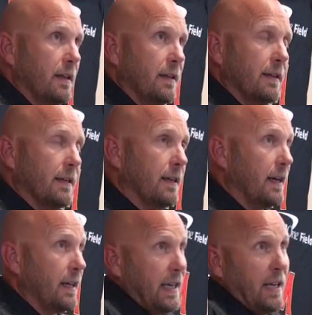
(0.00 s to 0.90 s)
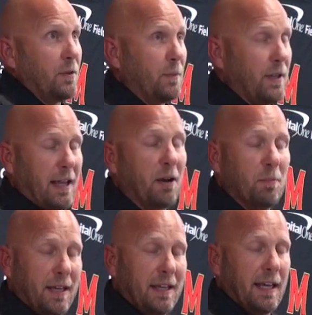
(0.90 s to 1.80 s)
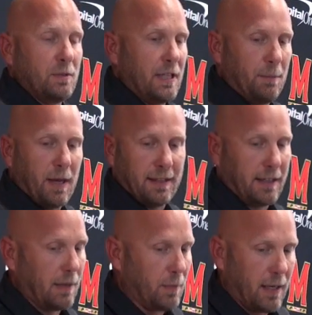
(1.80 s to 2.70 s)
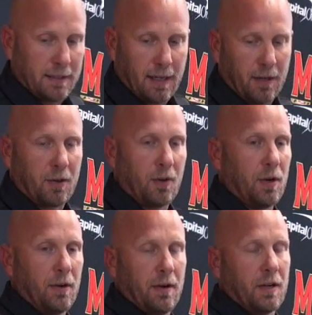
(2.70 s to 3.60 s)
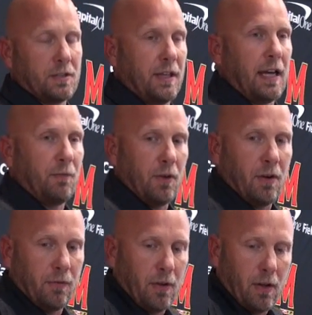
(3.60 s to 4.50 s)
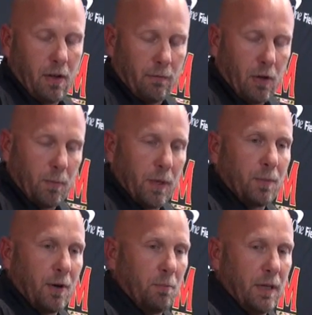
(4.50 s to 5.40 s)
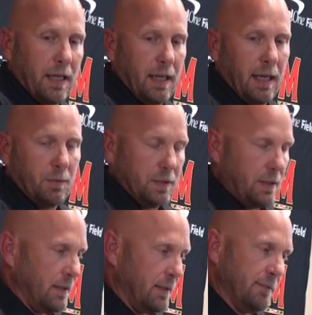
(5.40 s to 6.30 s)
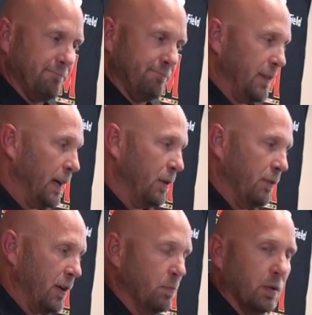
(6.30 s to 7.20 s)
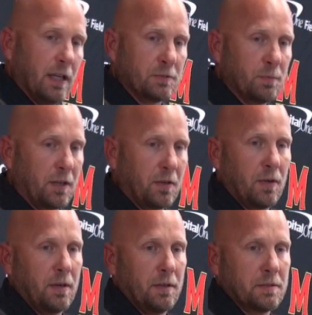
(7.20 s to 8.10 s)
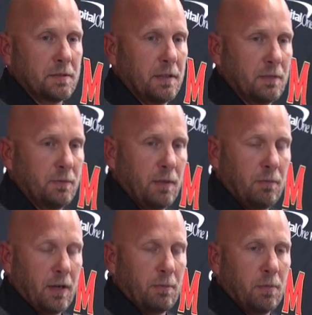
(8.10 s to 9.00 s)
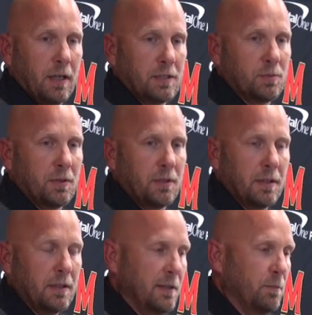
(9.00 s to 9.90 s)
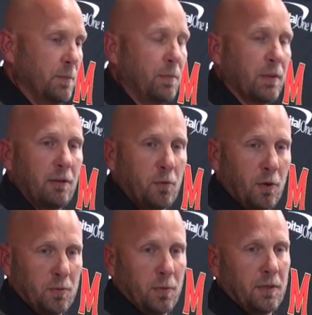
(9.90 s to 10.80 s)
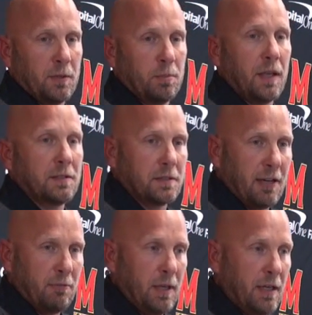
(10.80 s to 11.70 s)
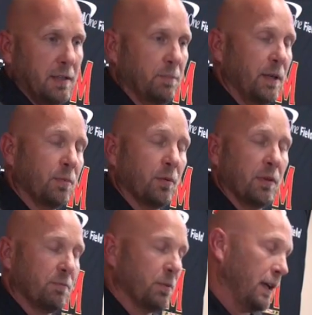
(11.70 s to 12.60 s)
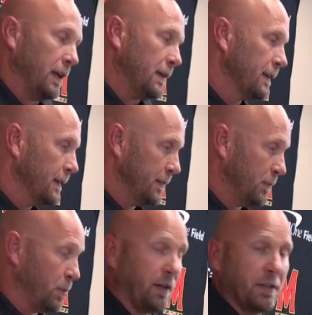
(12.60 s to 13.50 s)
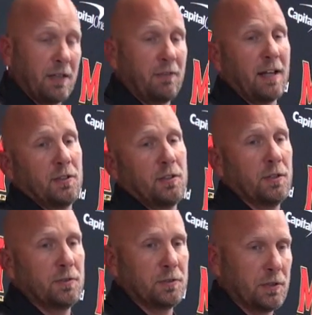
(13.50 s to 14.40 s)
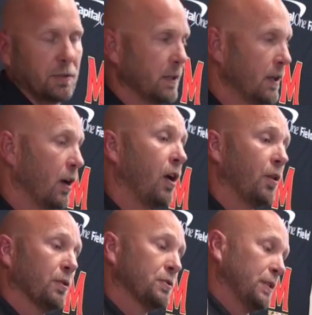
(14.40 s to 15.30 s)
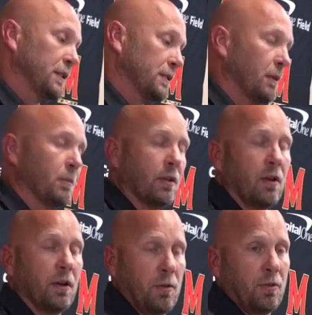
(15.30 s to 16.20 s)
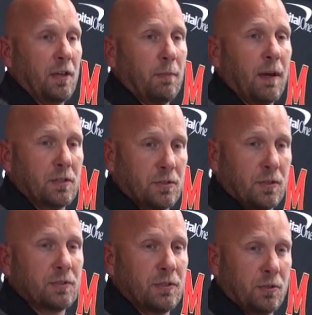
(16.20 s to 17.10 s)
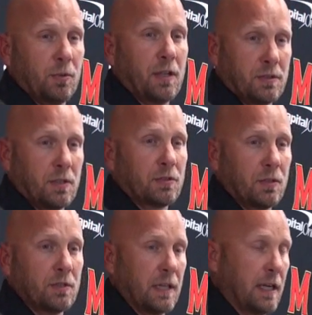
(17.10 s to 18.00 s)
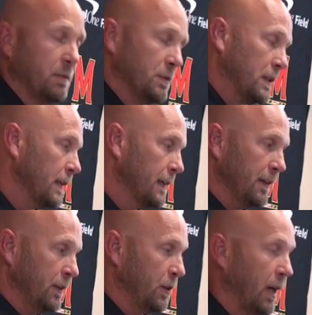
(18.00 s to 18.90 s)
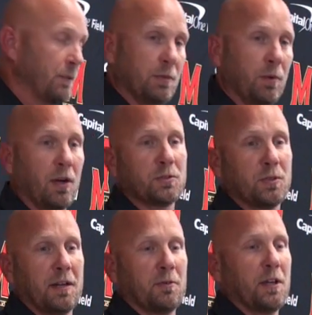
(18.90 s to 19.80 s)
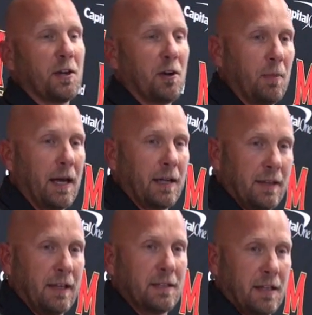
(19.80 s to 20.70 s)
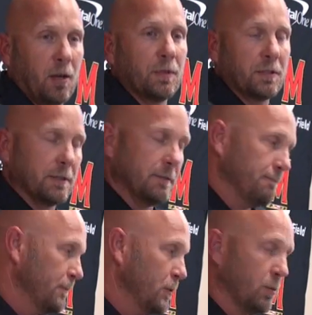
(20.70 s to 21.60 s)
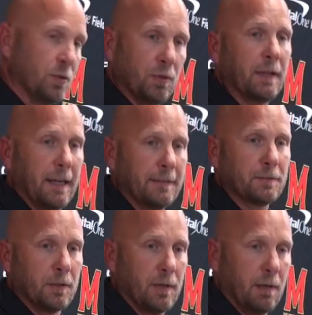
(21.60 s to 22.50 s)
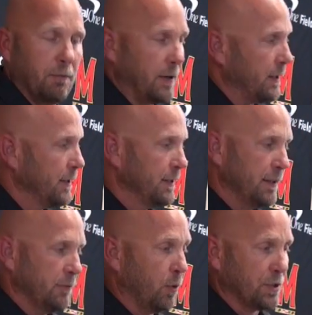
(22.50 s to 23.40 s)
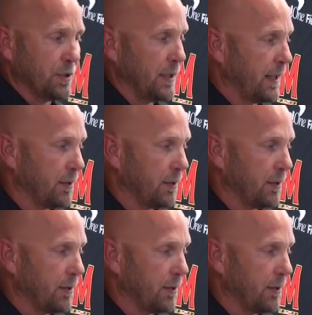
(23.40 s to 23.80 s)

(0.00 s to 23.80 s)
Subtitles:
Again, there would be a lot of big games. Yeah, I mean, I think my entire career and our staff, we all have all been part of big games, and I've been very blessed. My career has been very blessed with the people I've worked with, the places I've been, the people we've played, the players I've got to coach. So all those things come along, and you think about certain situations at certain times, and obviously, we all try to recall back things that helped us. We're doing that. So I'm very fortunate.